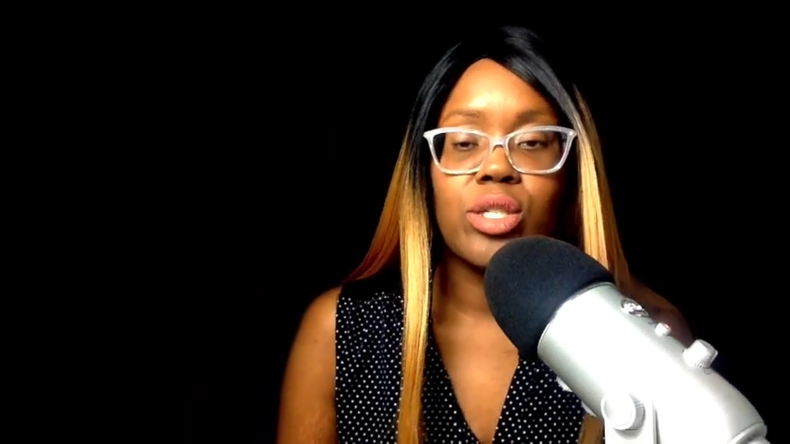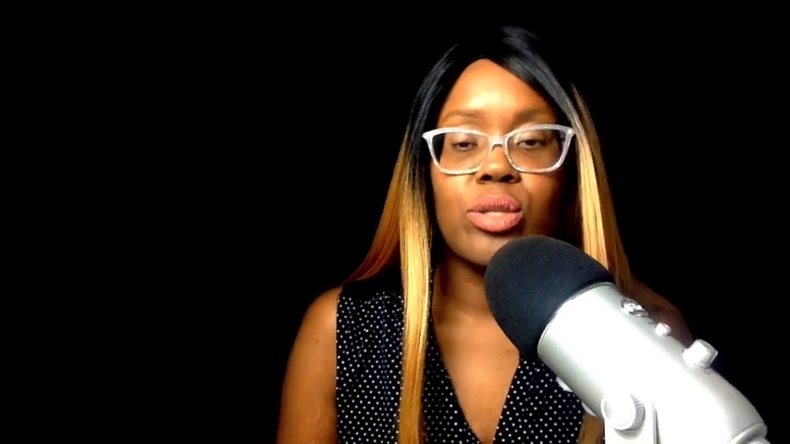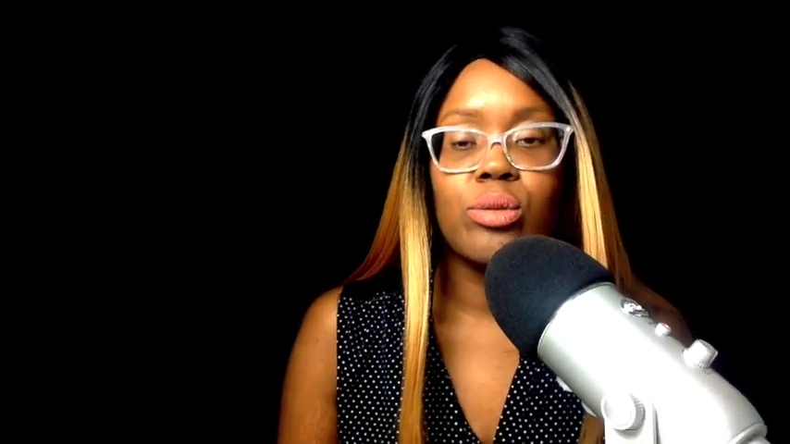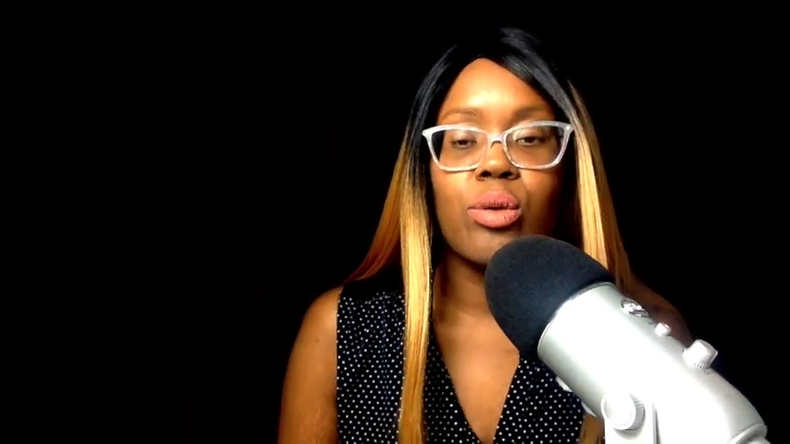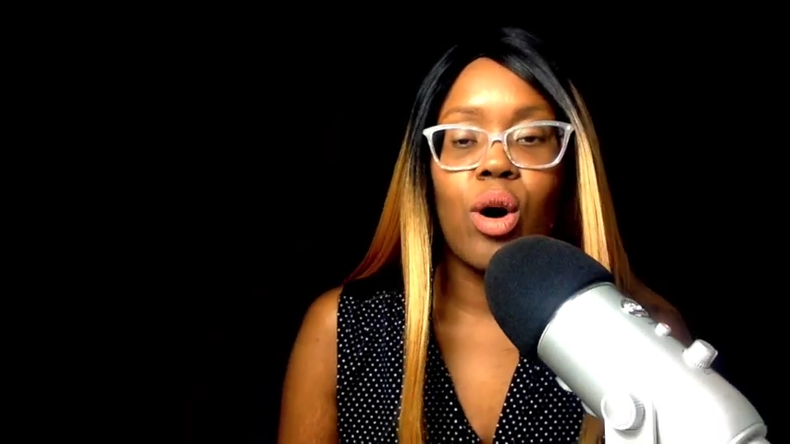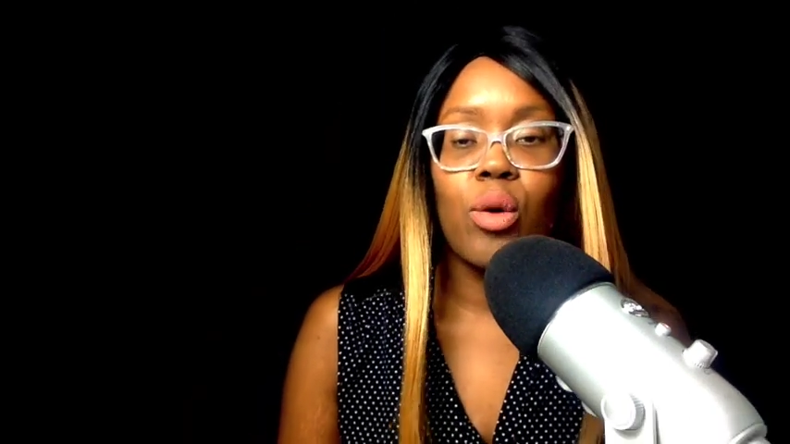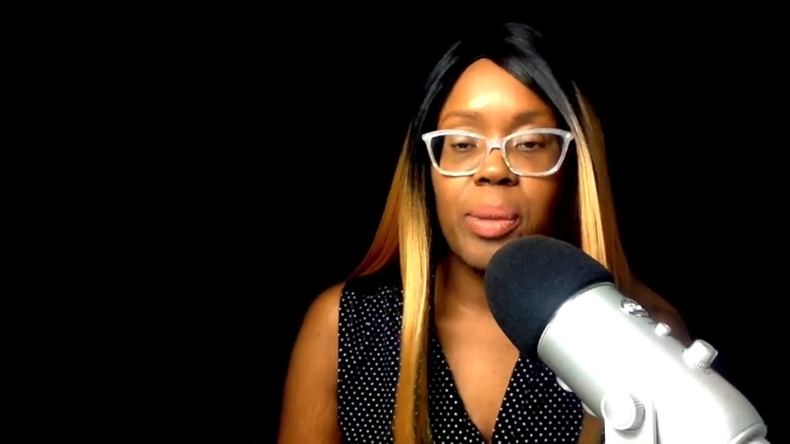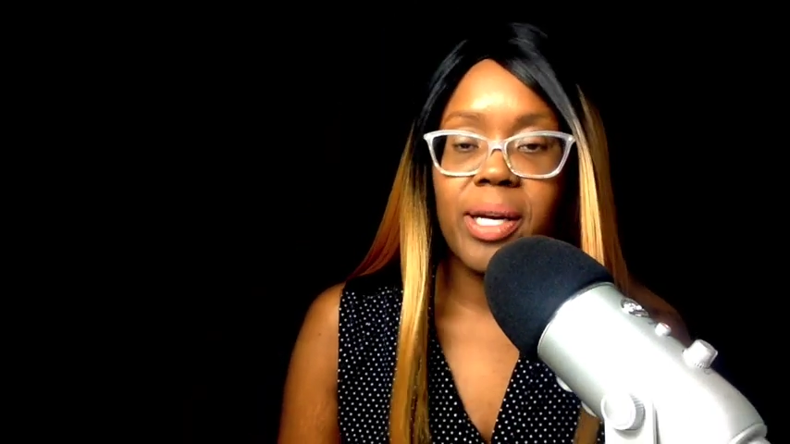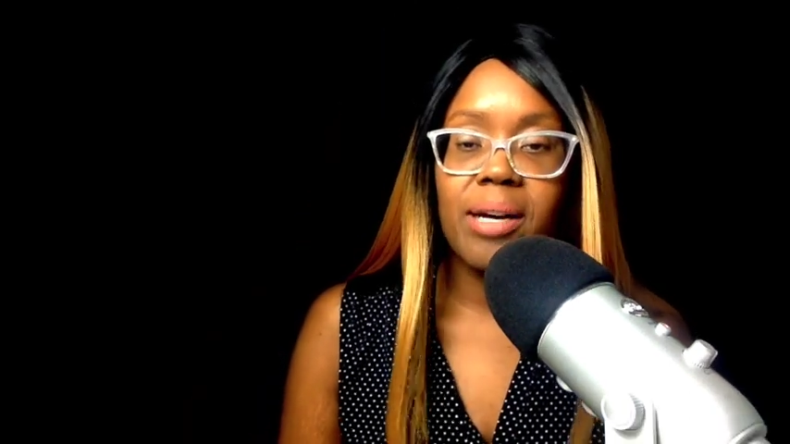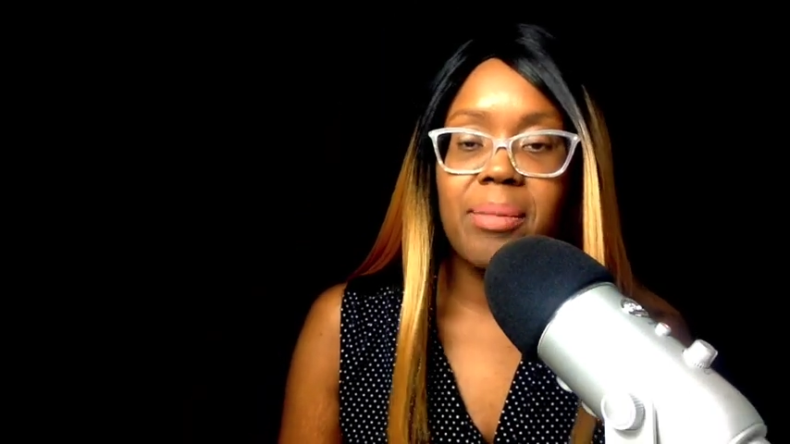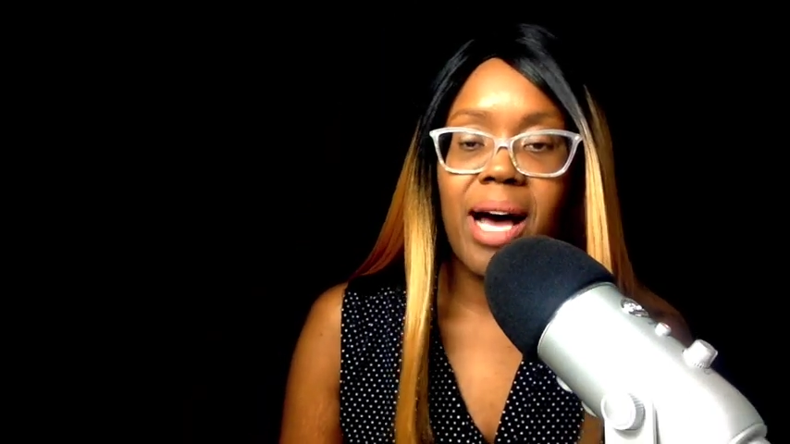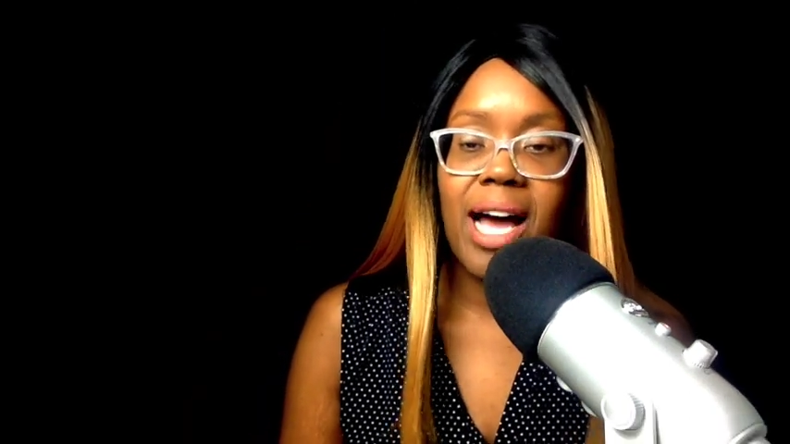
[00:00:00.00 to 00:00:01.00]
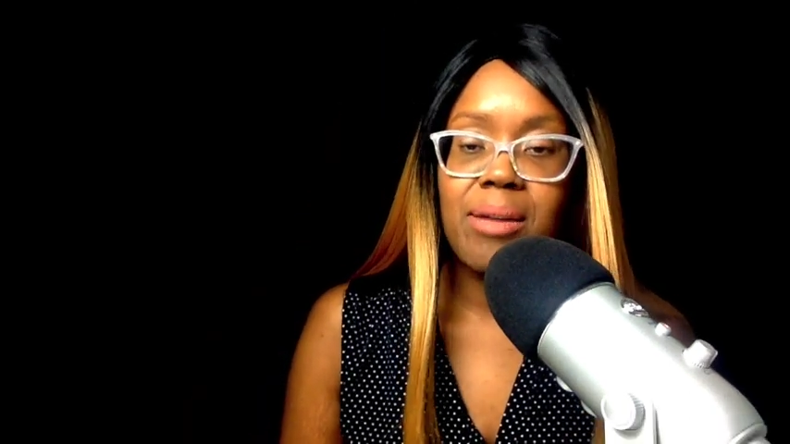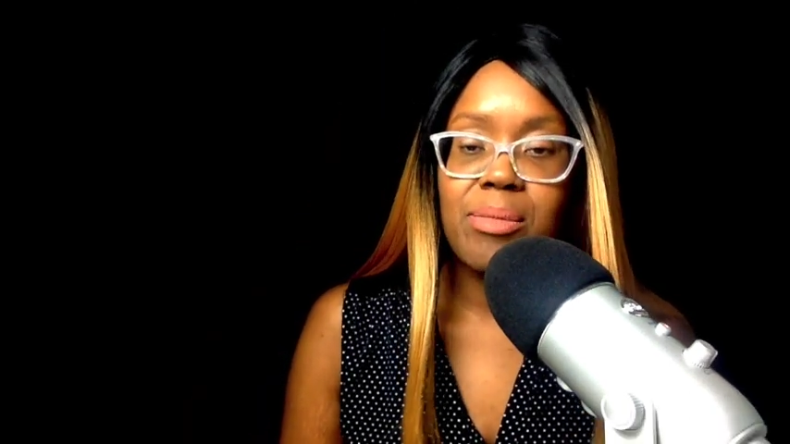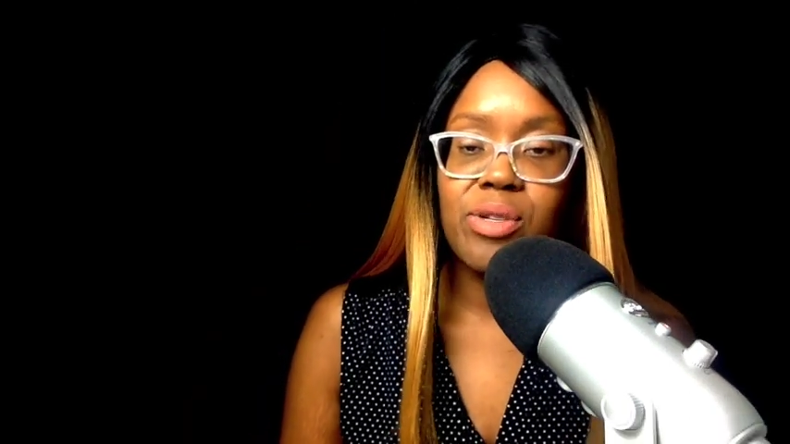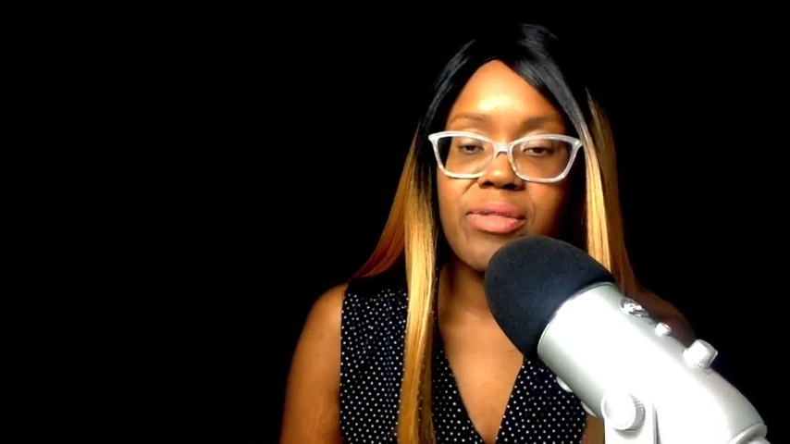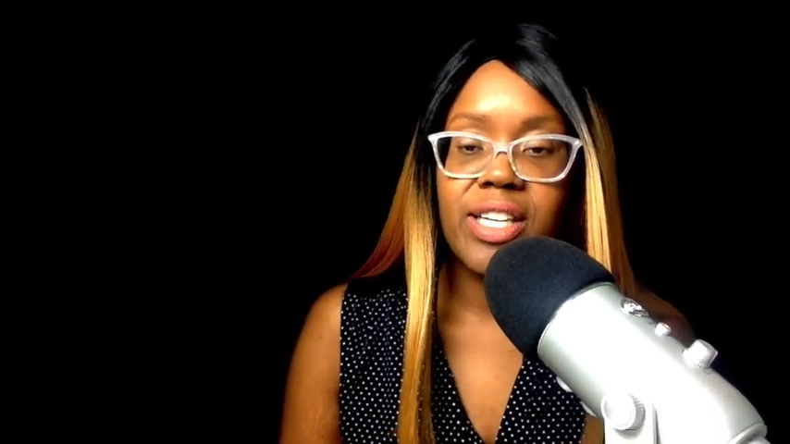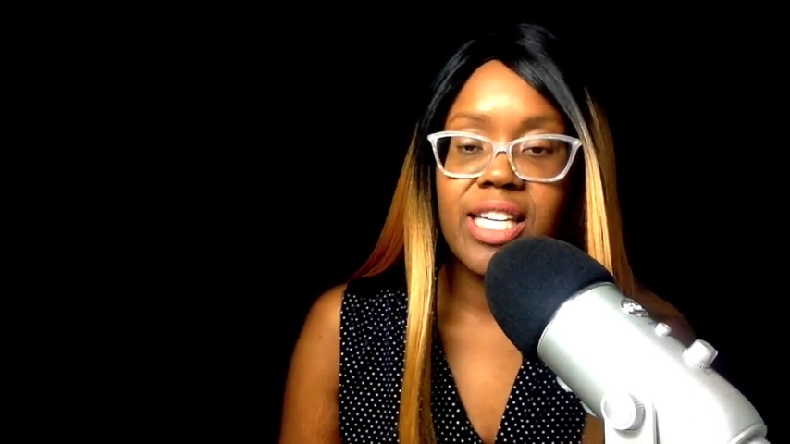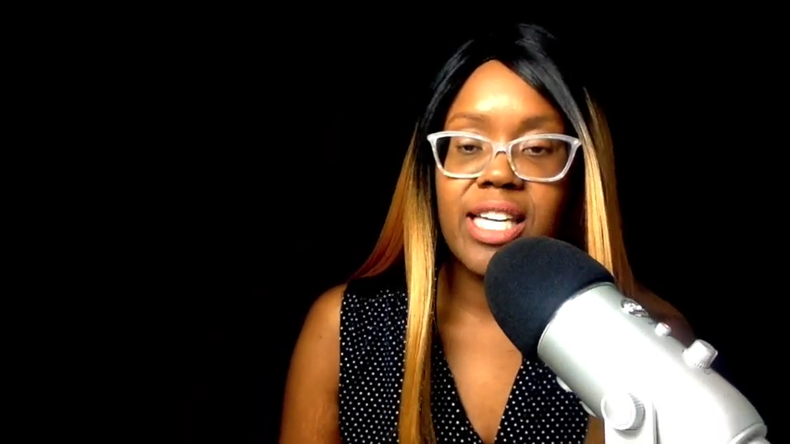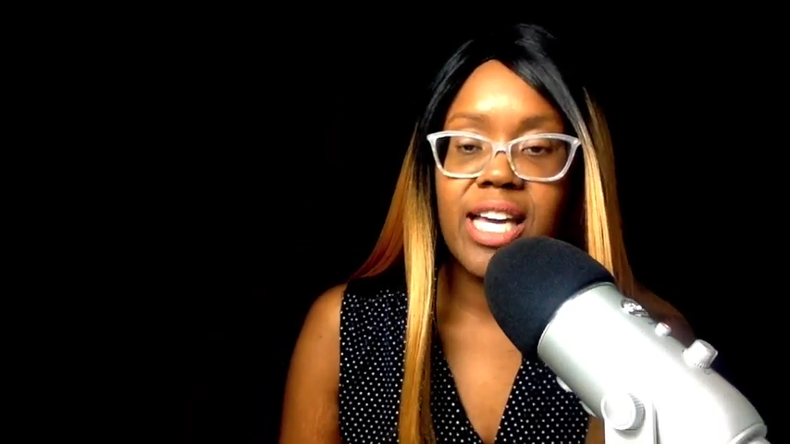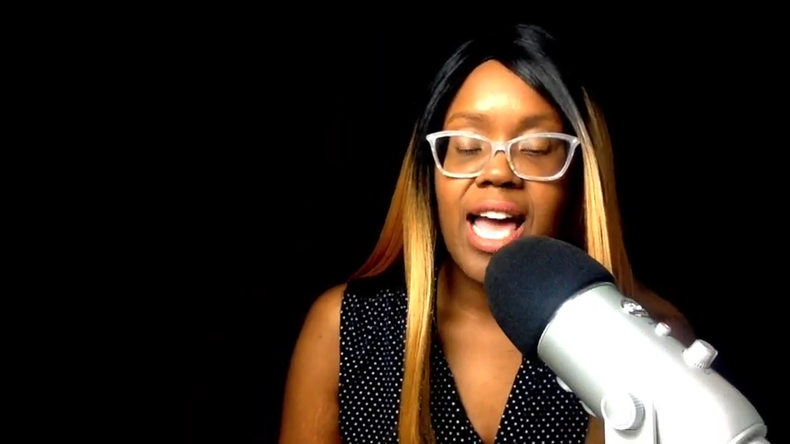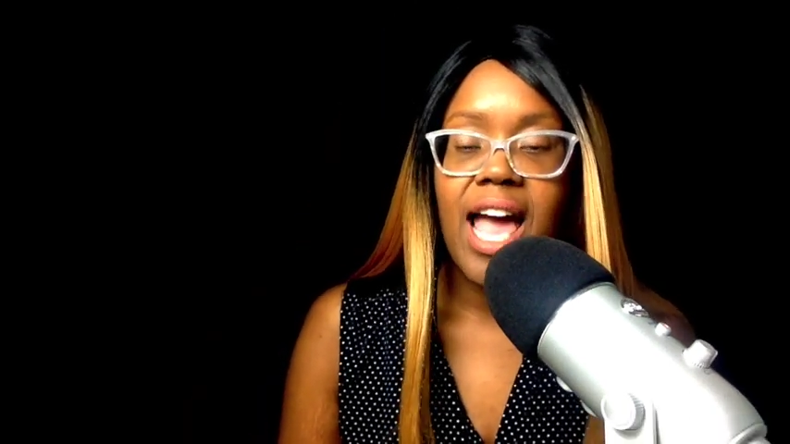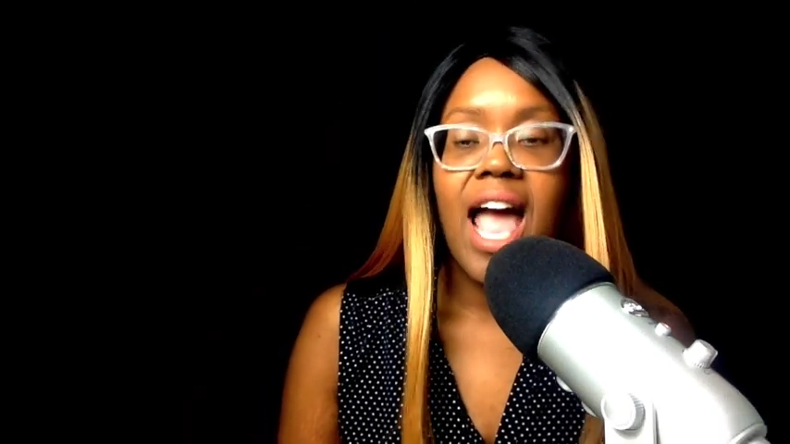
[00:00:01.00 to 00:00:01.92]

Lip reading: to open up iMovie